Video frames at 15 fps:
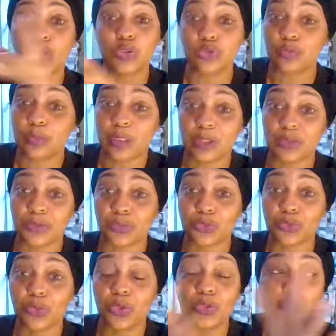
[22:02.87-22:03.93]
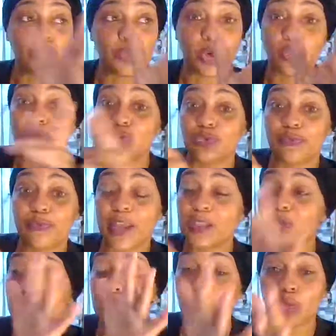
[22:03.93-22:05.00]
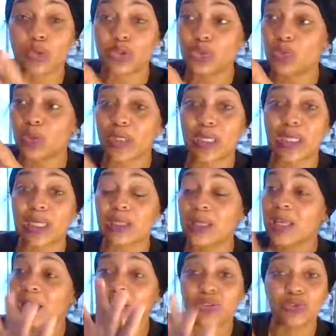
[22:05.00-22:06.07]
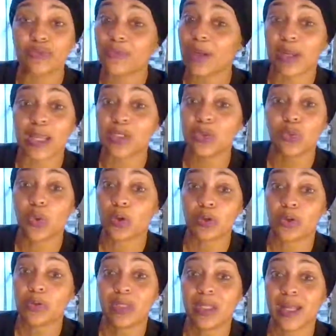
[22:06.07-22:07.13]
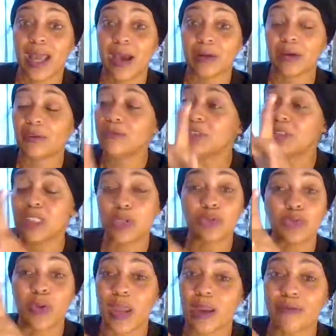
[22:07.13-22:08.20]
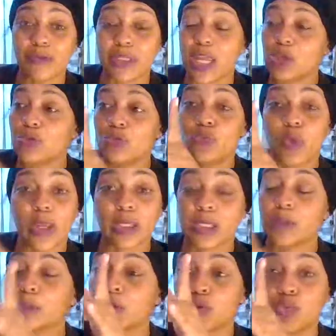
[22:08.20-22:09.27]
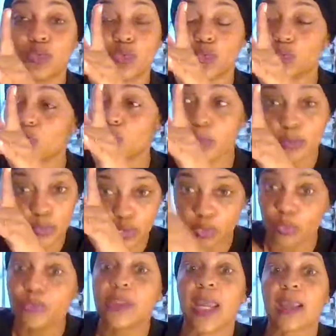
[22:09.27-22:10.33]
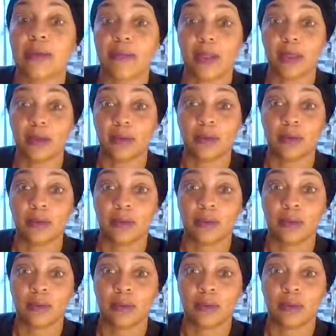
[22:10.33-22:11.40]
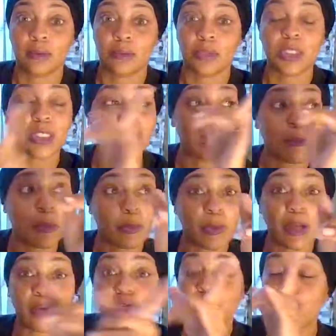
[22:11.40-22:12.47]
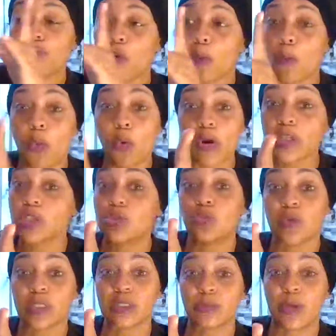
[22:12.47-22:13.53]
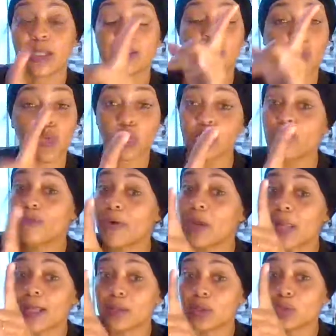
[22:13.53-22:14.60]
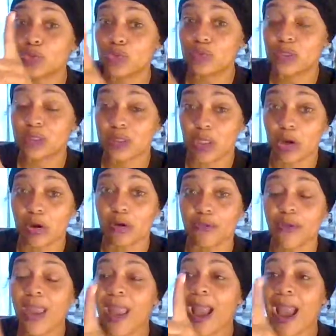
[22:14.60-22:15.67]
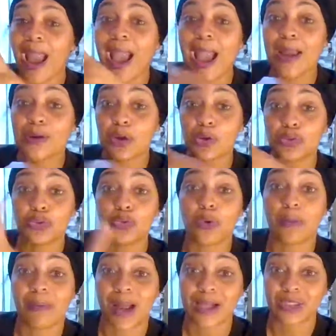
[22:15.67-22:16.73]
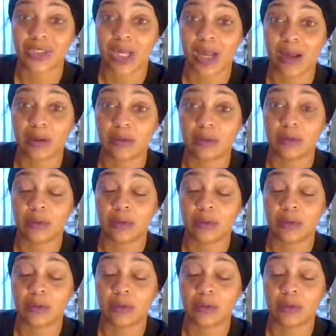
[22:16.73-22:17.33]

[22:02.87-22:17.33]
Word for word: what you've been through you know what you faced you know what you were in that you felt like you weren't going to get out of he tell you every day you wake up and you you you thank me because i prepared you for more than you expected more you felt like than you deserved i know you're my child